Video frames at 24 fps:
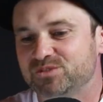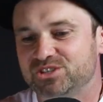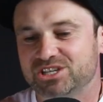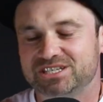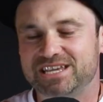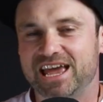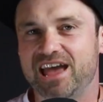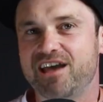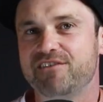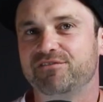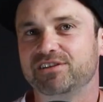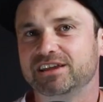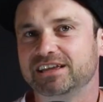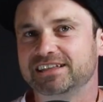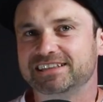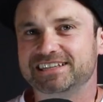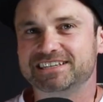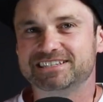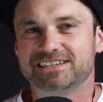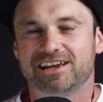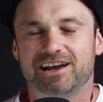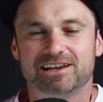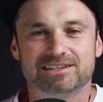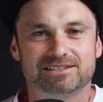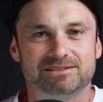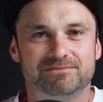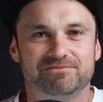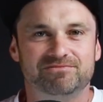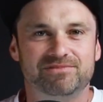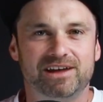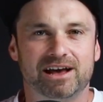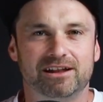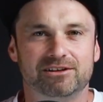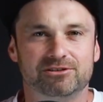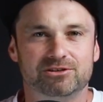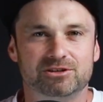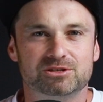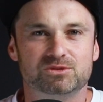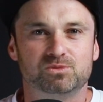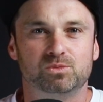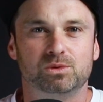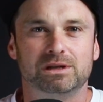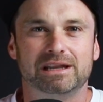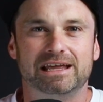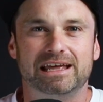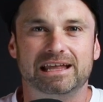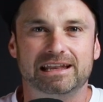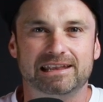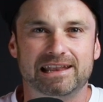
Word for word: Just having these custom values will